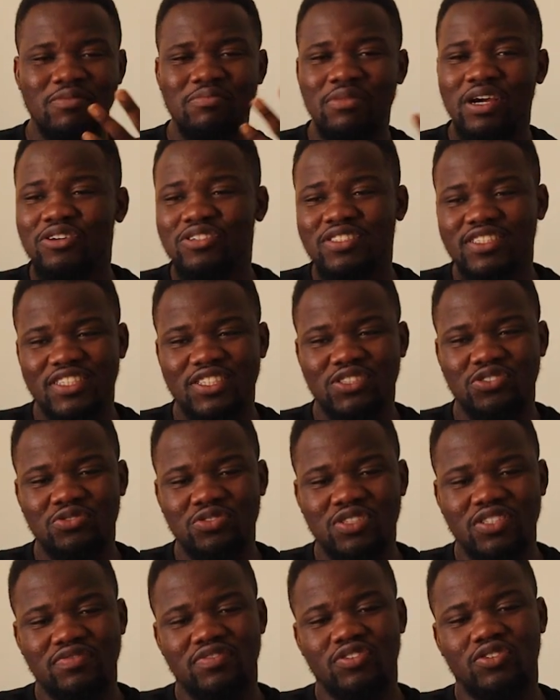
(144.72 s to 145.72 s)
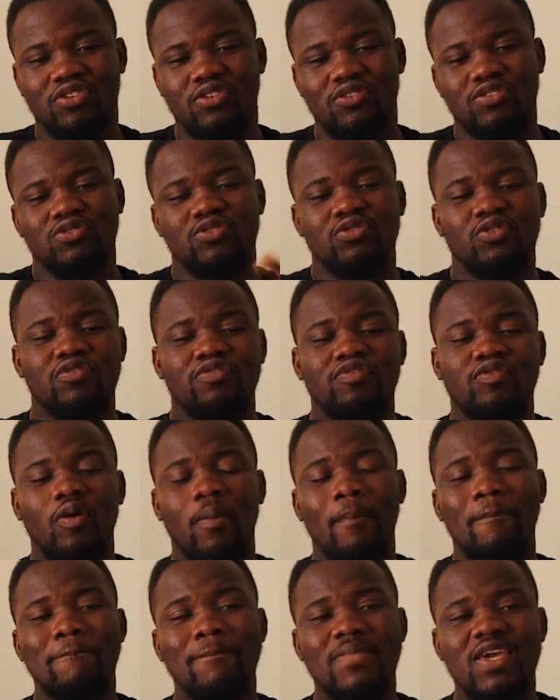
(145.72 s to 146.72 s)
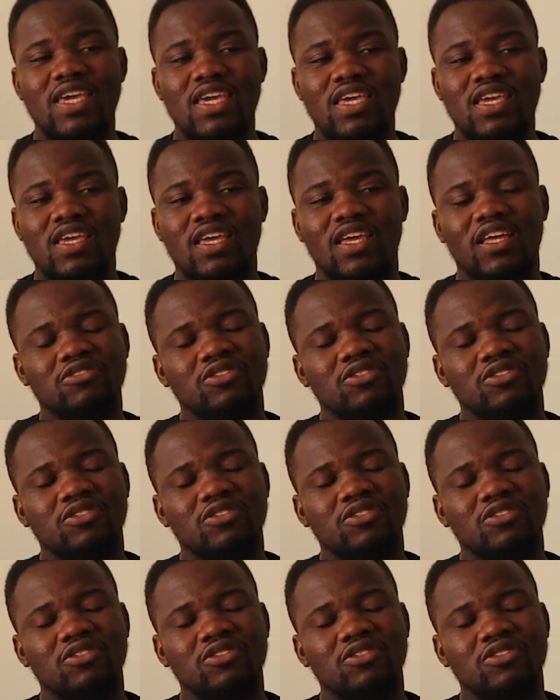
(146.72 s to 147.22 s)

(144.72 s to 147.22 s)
but I don't think it's so difficult. So for me,